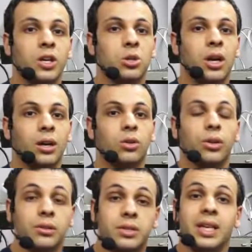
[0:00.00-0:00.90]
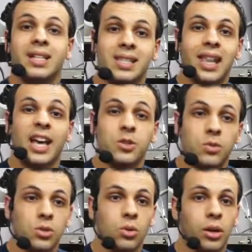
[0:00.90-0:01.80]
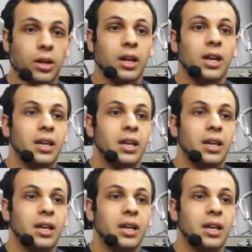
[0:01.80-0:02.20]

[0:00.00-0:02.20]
this restaurant called Dick's Last Resort.